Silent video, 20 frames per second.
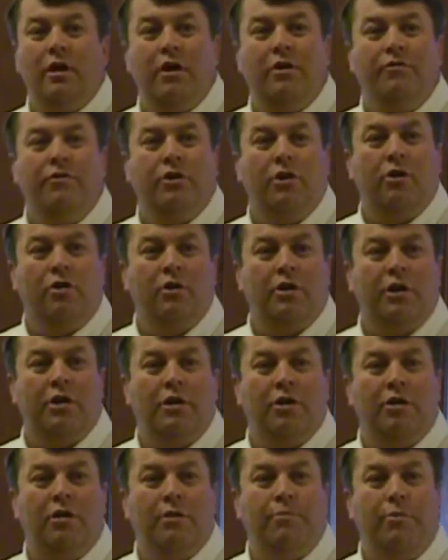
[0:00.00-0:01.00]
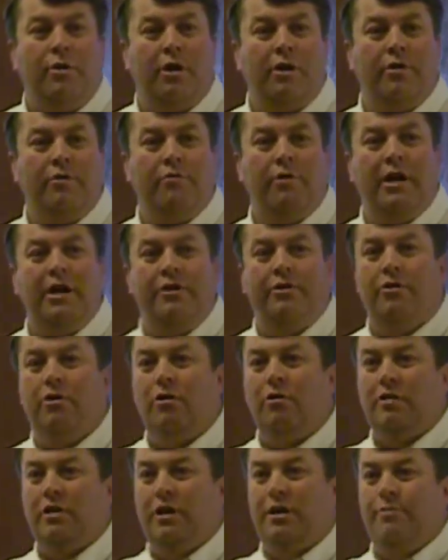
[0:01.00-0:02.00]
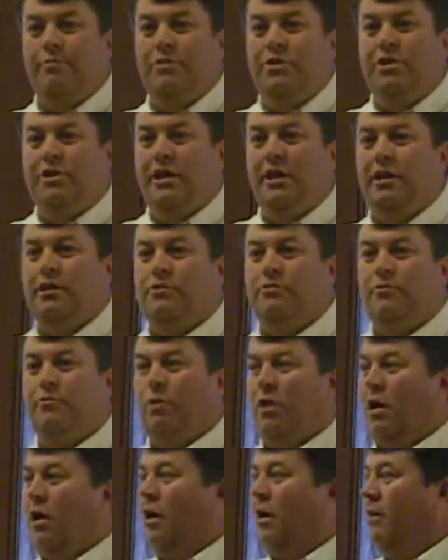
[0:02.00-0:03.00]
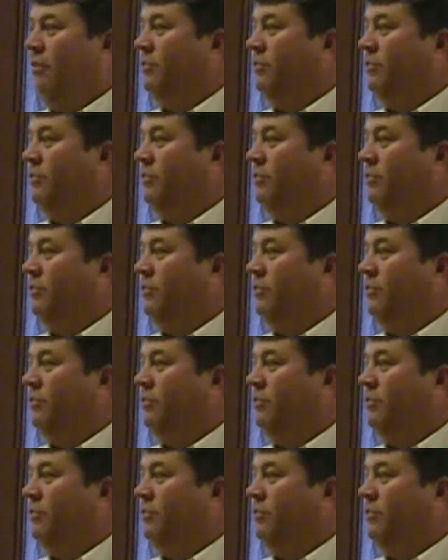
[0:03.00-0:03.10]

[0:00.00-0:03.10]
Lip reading: And if you go look at the early part of the raid, they're holding up the sheets from law